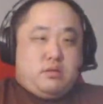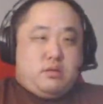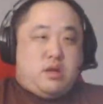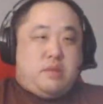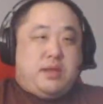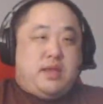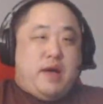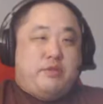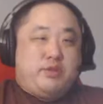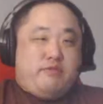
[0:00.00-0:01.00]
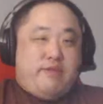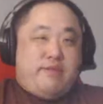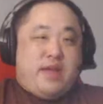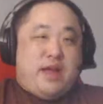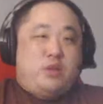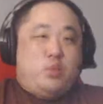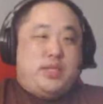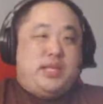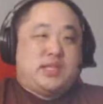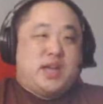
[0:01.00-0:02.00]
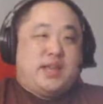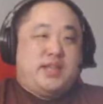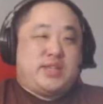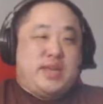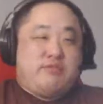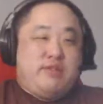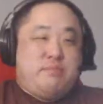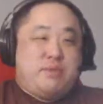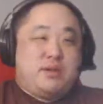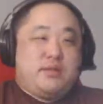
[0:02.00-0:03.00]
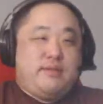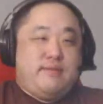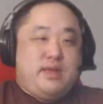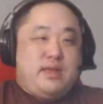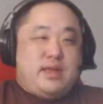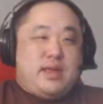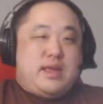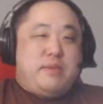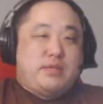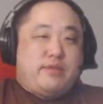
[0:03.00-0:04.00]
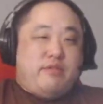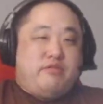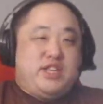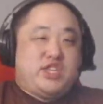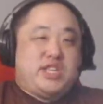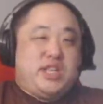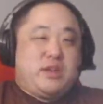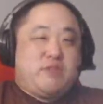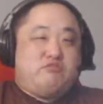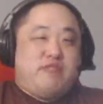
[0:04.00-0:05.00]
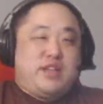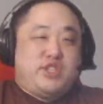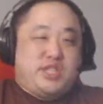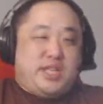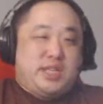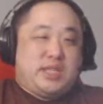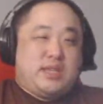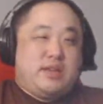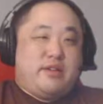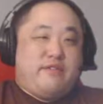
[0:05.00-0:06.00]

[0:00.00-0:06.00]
I mean, he obviously lived. I don't know when he died exactly, but he must have at least seen the legacy that the